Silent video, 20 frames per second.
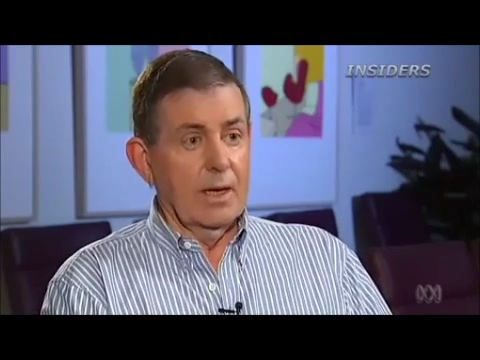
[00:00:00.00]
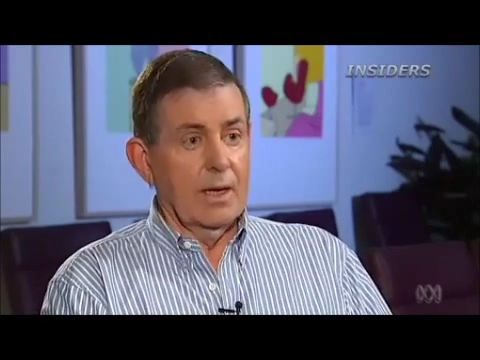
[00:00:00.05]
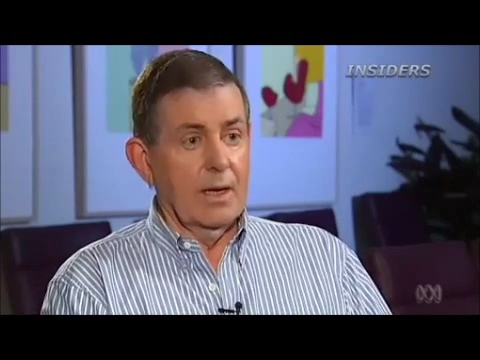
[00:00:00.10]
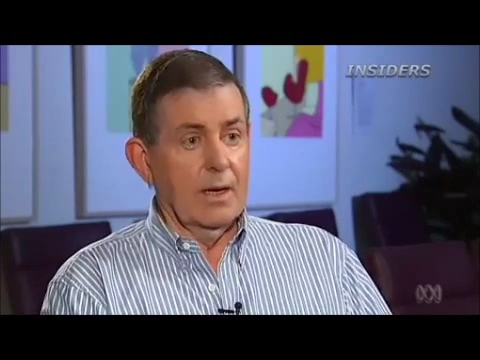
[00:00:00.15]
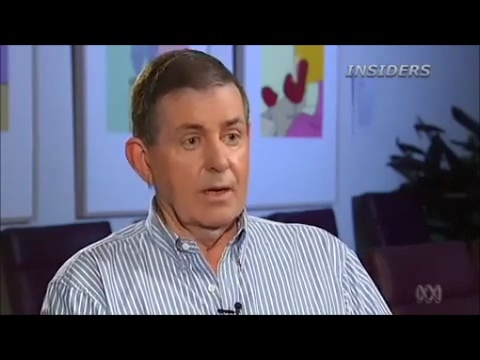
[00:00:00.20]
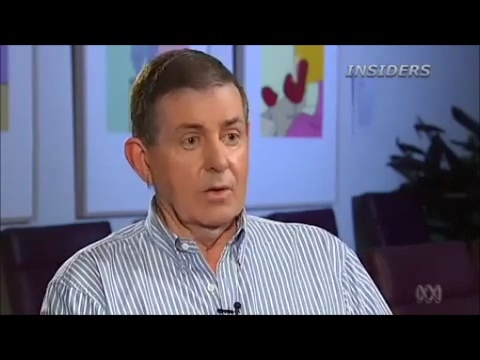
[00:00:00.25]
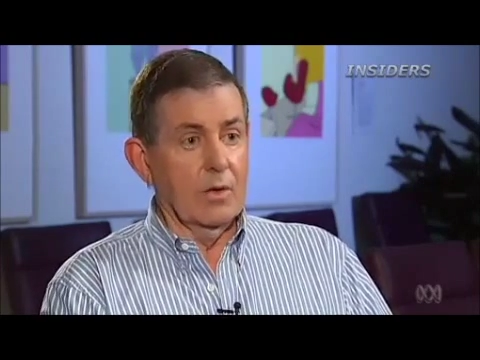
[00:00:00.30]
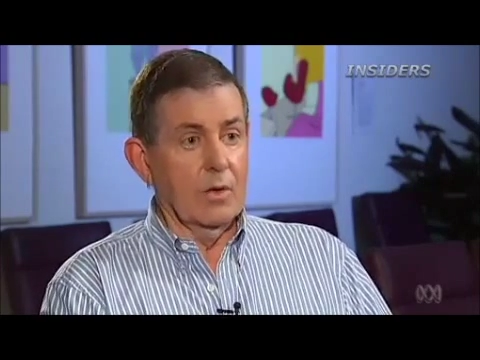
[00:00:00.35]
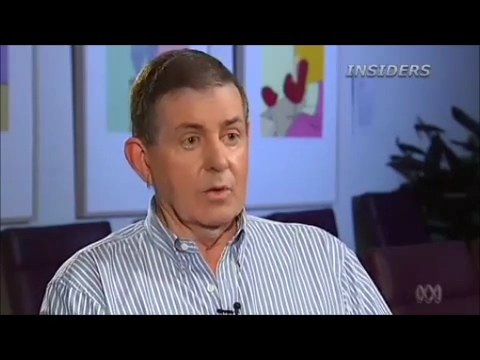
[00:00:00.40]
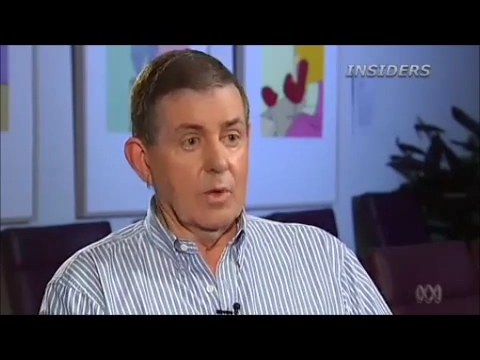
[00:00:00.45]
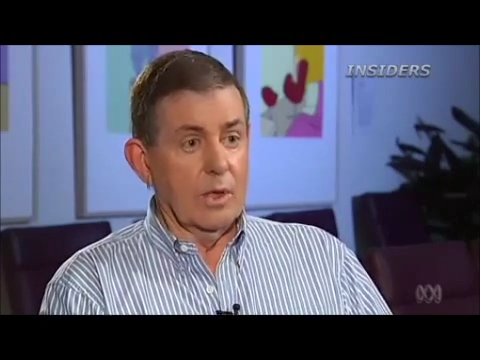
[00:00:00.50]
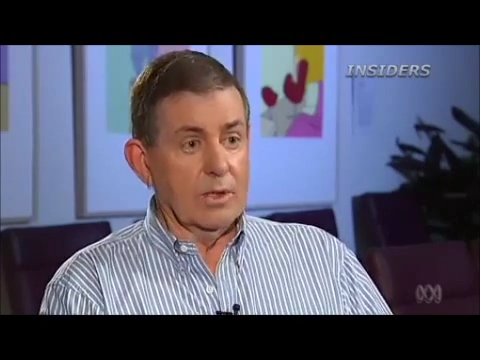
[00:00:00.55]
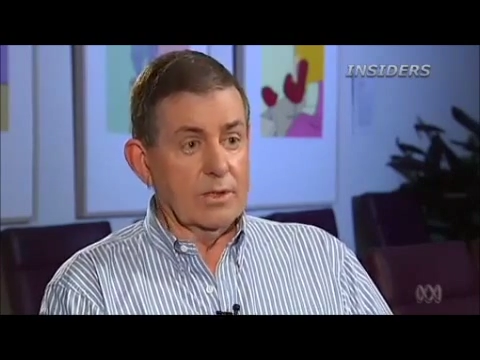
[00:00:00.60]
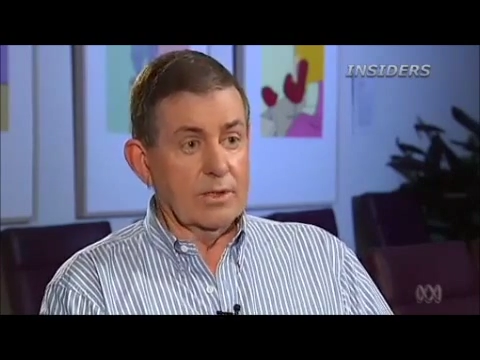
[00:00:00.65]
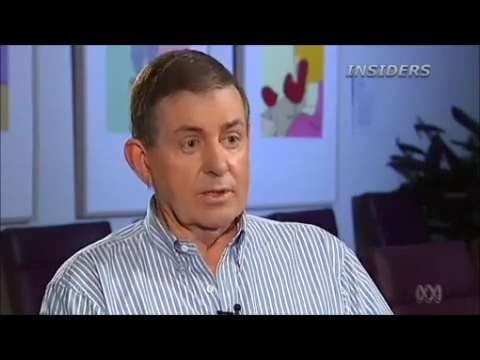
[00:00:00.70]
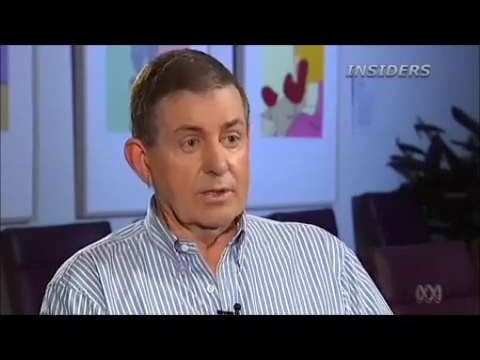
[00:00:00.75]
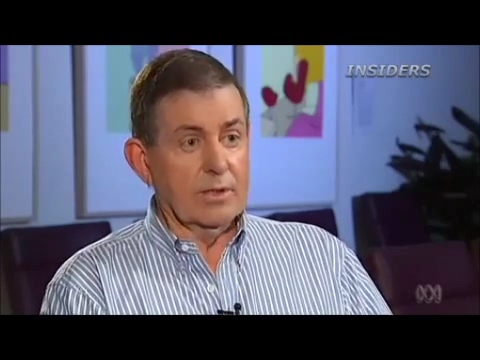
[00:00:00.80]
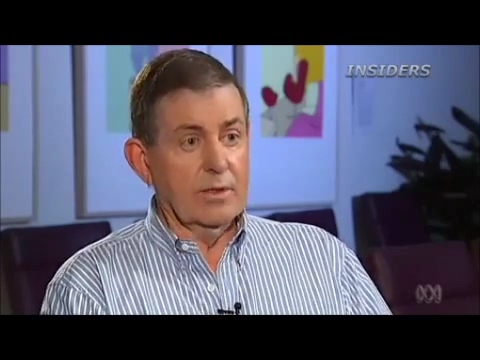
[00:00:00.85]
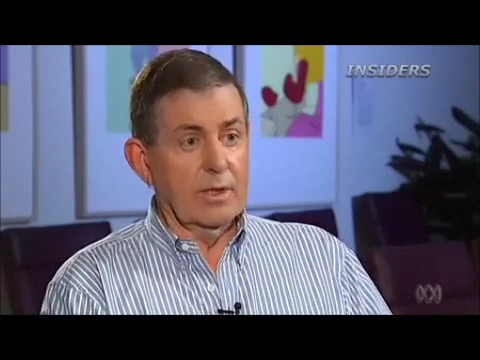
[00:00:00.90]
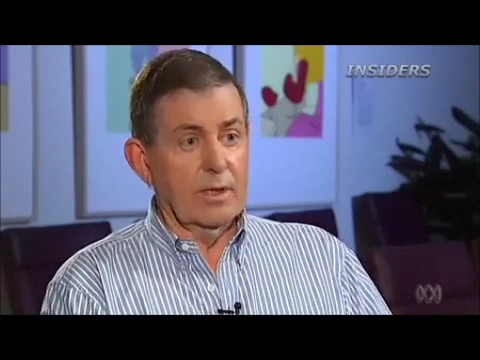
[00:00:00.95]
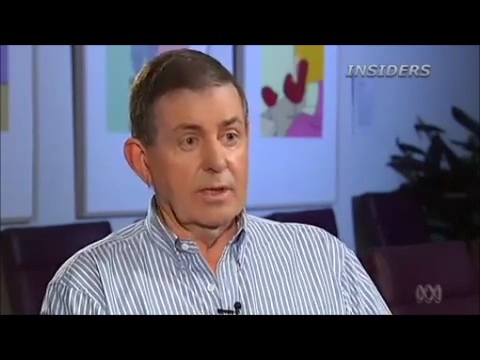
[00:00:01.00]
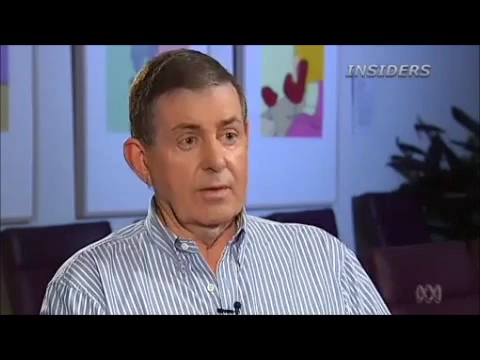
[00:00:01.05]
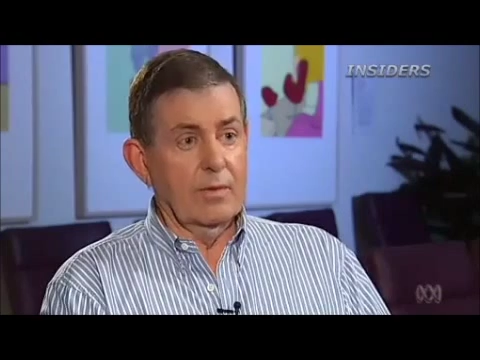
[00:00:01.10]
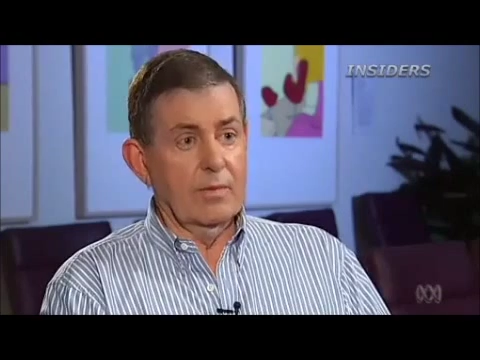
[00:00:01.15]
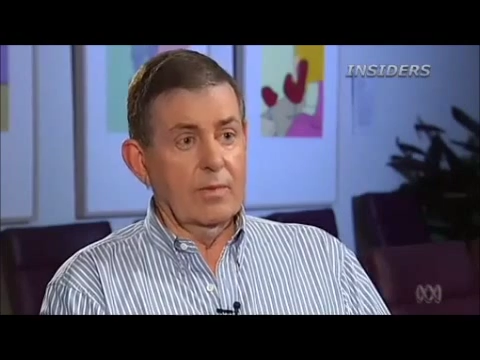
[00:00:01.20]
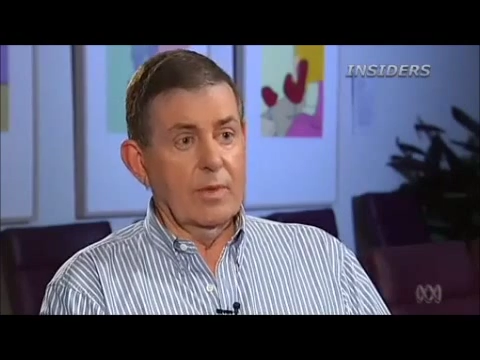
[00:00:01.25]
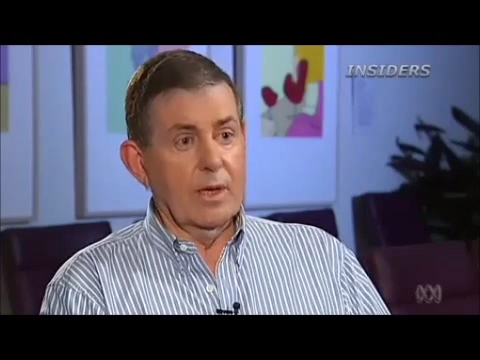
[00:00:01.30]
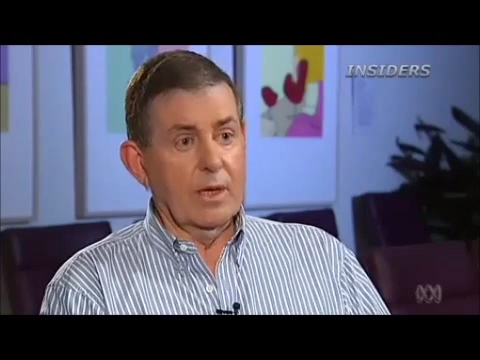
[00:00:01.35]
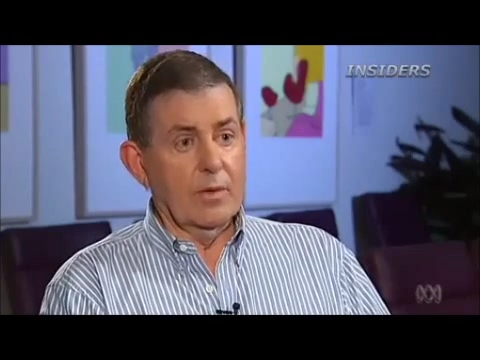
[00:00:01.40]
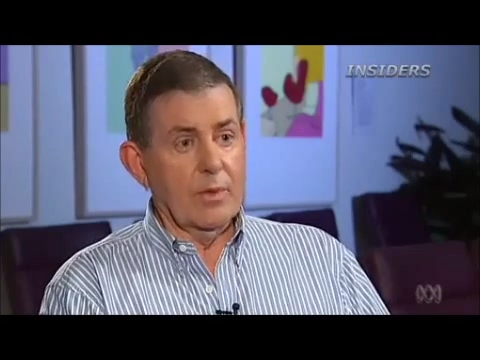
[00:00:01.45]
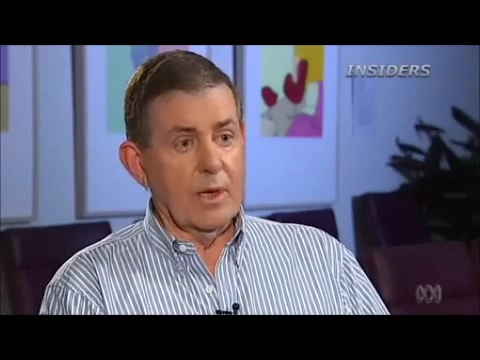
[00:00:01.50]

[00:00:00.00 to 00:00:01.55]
or was it Mel